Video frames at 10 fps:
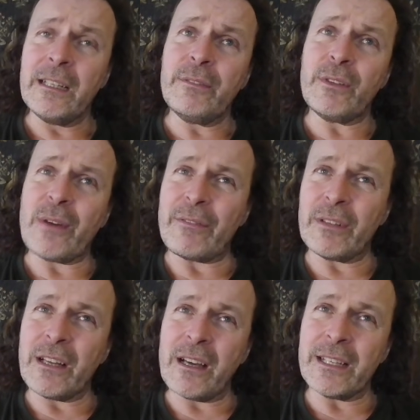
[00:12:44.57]
if you have
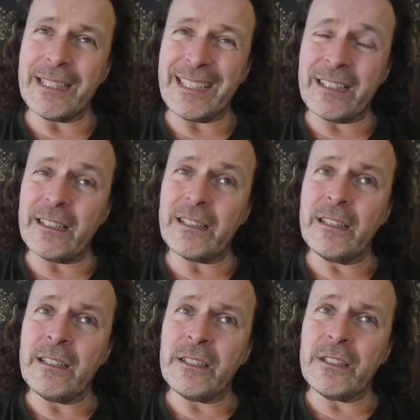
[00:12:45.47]
an idea,
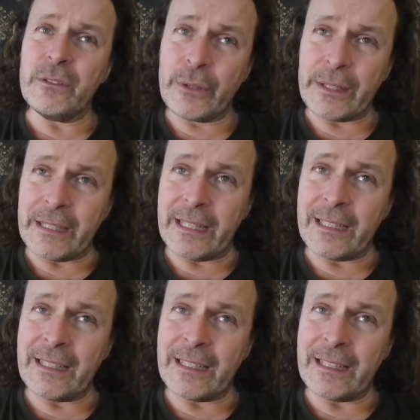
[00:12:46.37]
you look at it